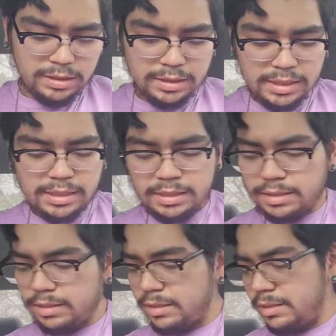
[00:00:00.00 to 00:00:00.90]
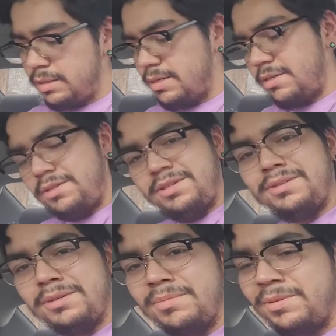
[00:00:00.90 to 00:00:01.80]
There's still a
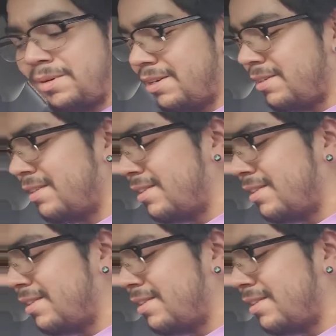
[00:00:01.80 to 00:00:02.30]
little bit of water in